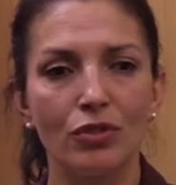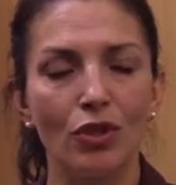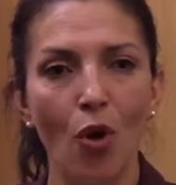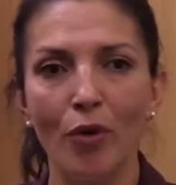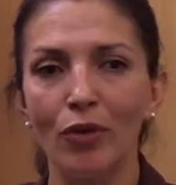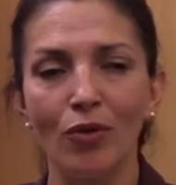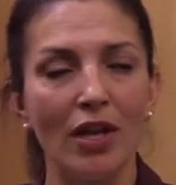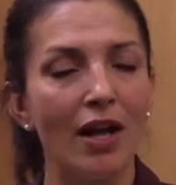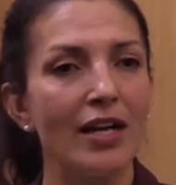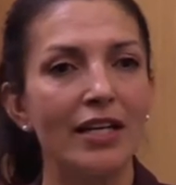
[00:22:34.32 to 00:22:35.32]
going
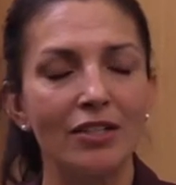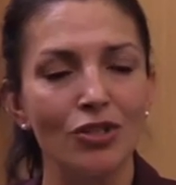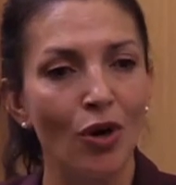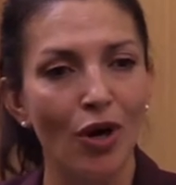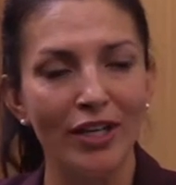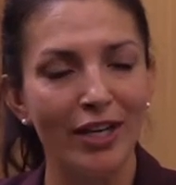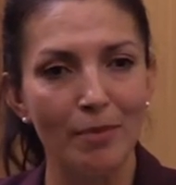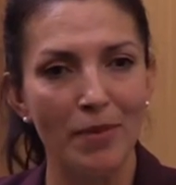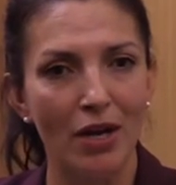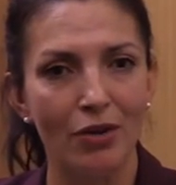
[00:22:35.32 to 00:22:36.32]
online talking
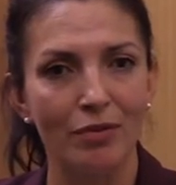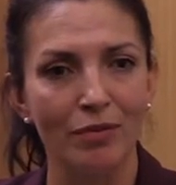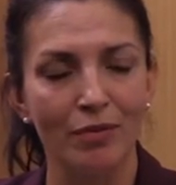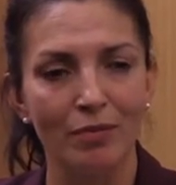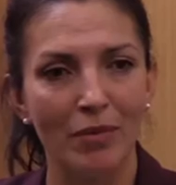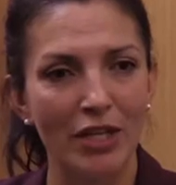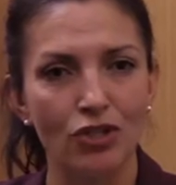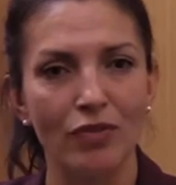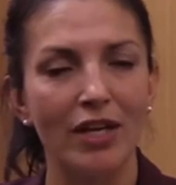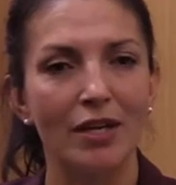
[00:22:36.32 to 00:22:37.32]
about my
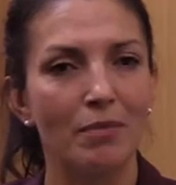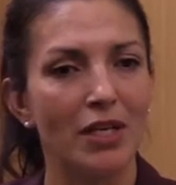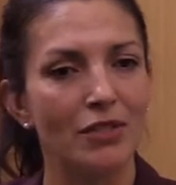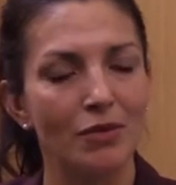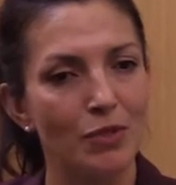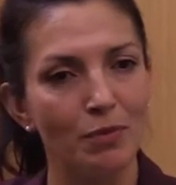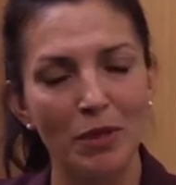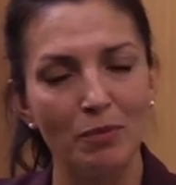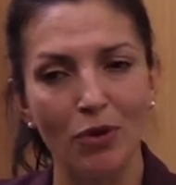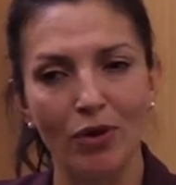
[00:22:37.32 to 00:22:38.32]
training, because there was
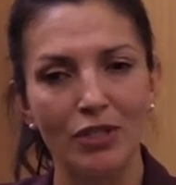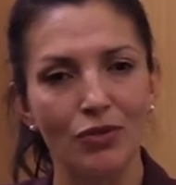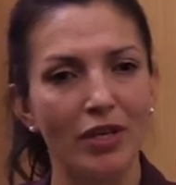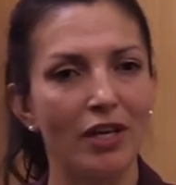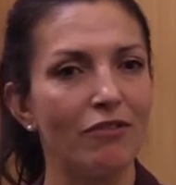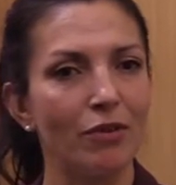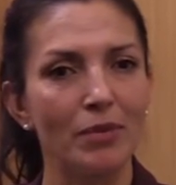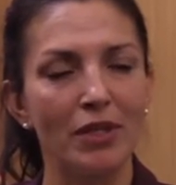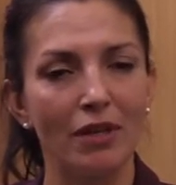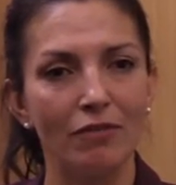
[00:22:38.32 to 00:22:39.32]
people going to donate for
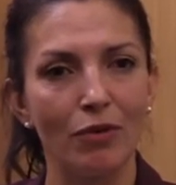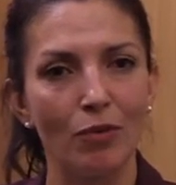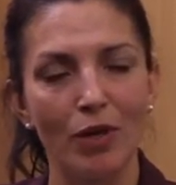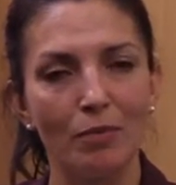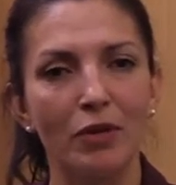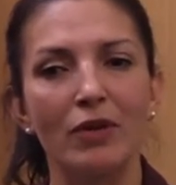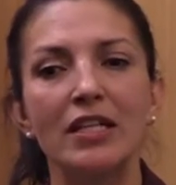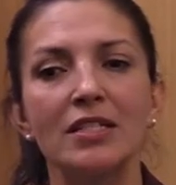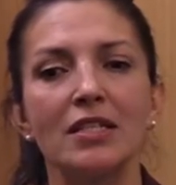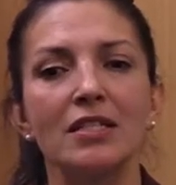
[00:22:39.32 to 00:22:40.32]
me for one of my
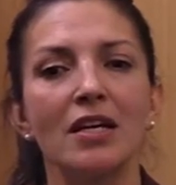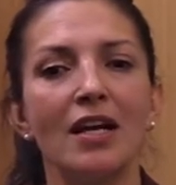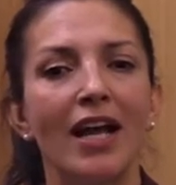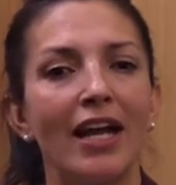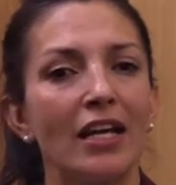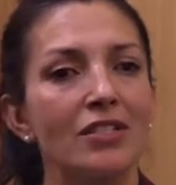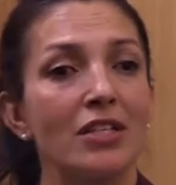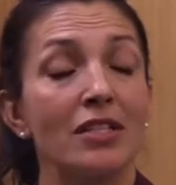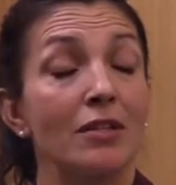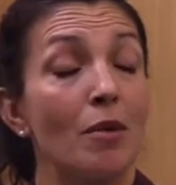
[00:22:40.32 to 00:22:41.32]
races, and I just
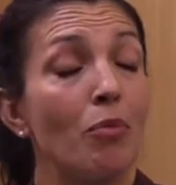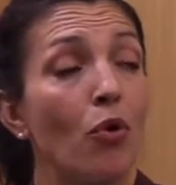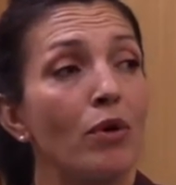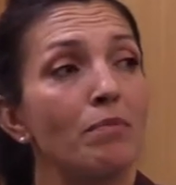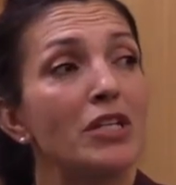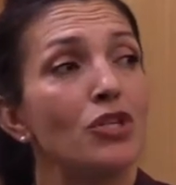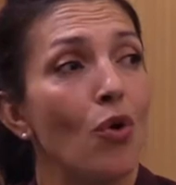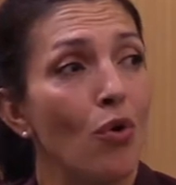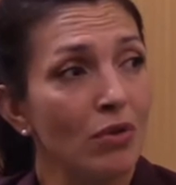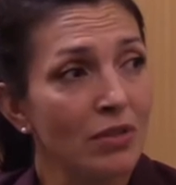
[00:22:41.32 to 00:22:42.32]
ended up pouring my
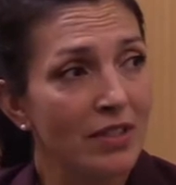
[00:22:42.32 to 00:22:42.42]
soul.